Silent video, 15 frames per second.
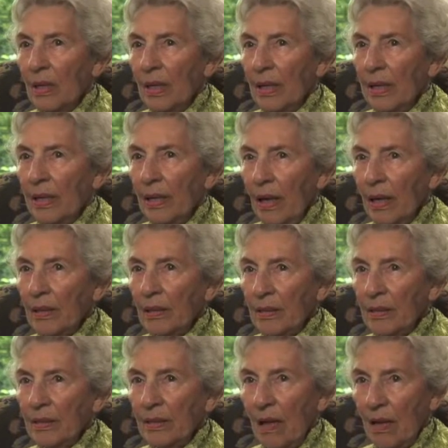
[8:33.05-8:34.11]
he liked
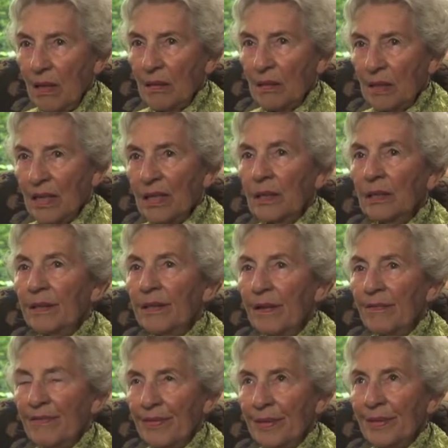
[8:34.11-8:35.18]
this house. He
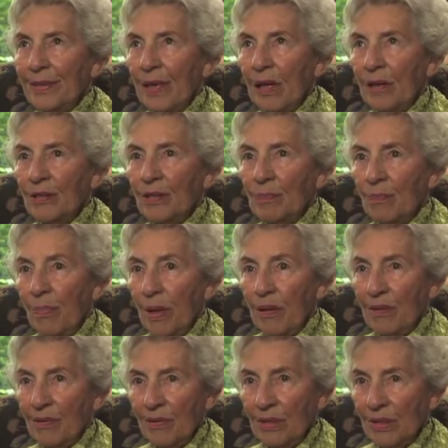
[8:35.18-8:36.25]
loved this house
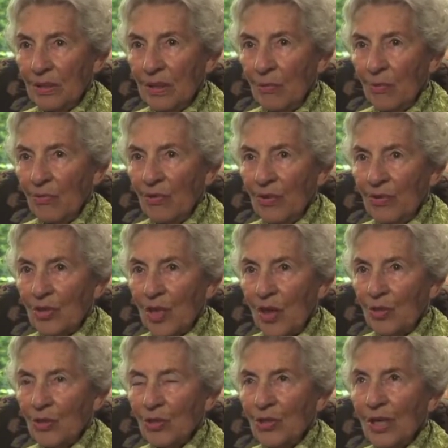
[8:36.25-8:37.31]
better than some of his
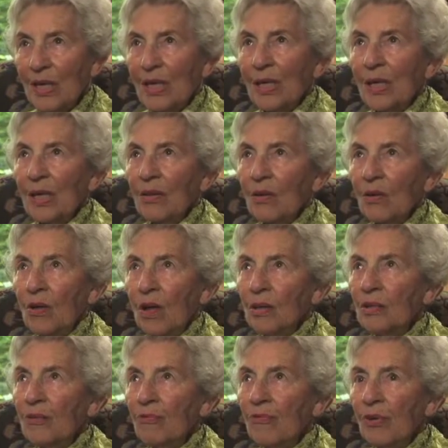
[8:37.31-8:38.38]
others. There are
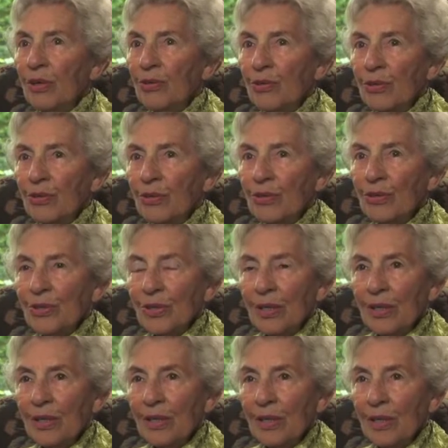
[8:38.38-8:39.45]
lots of features
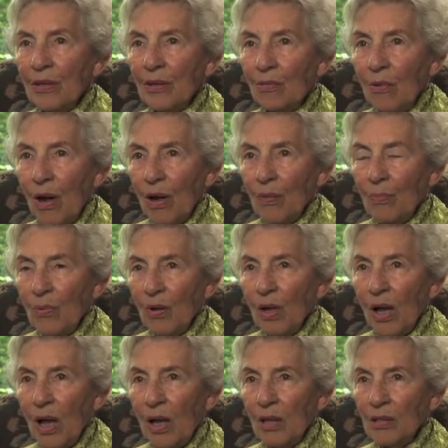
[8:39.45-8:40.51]
in the Rockbrook
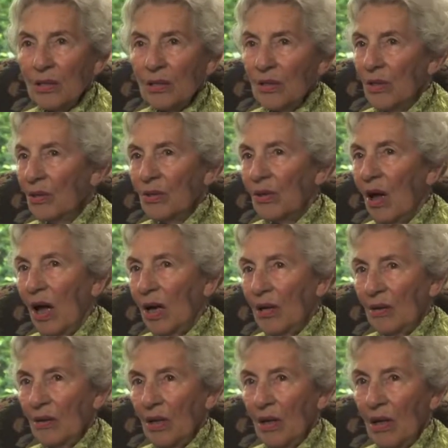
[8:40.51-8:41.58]
house that are not
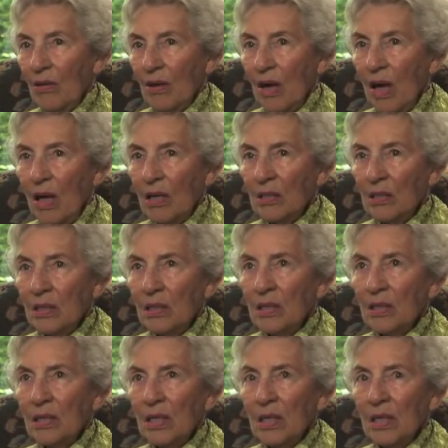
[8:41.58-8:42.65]
in the other
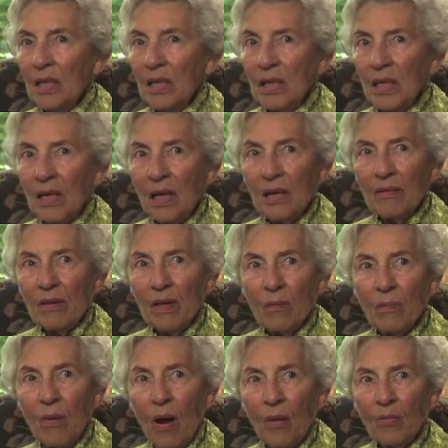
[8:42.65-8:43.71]
houses. And I
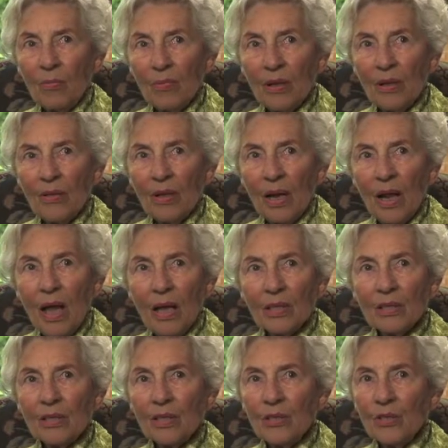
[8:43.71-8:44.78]
think probably that
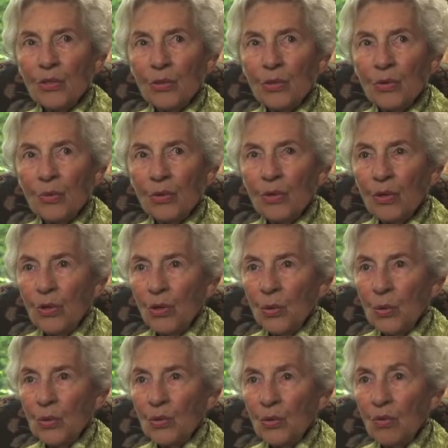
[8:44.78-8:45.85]
has to do with the
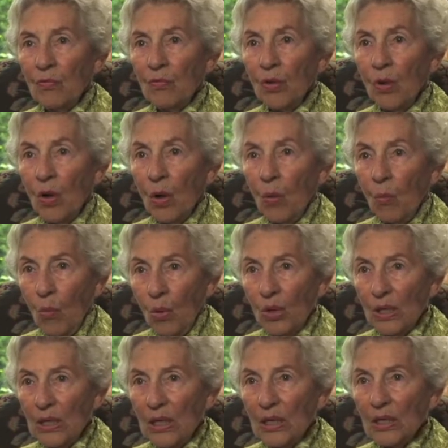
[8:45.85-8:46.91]
use of
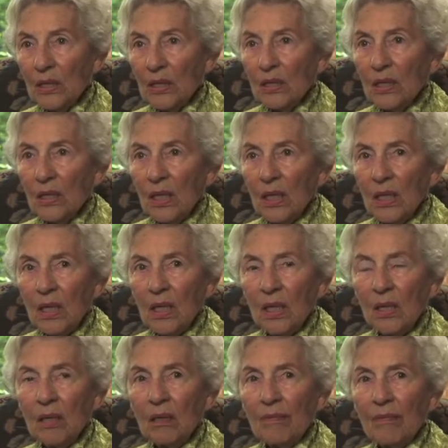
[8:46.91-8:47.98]
wood.
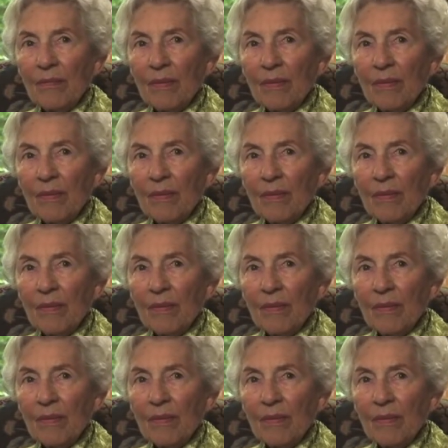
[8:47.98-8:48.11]
Uh,